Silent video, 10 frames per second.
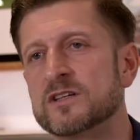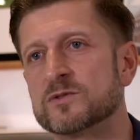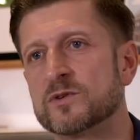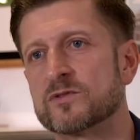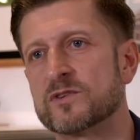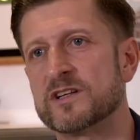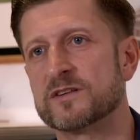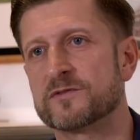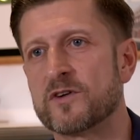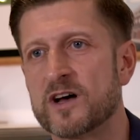to agreeing the
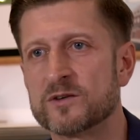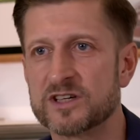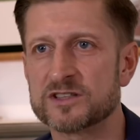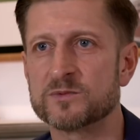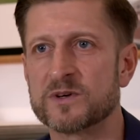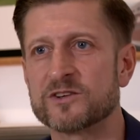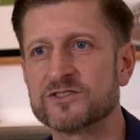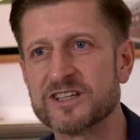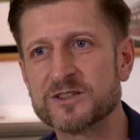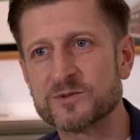final Section
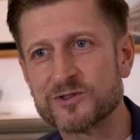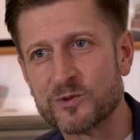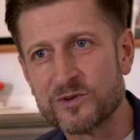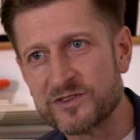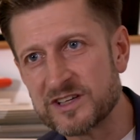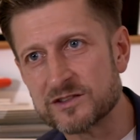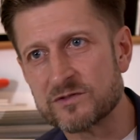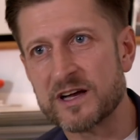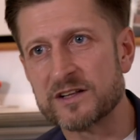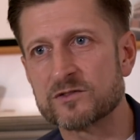106, which are all the things
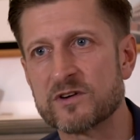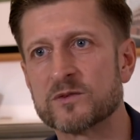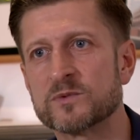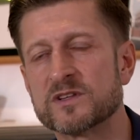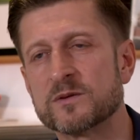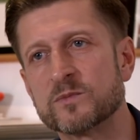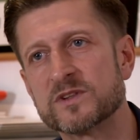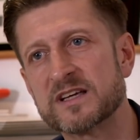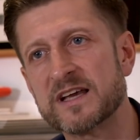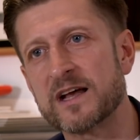around the ground with
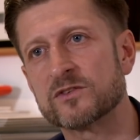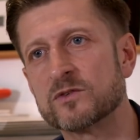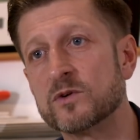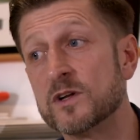the council.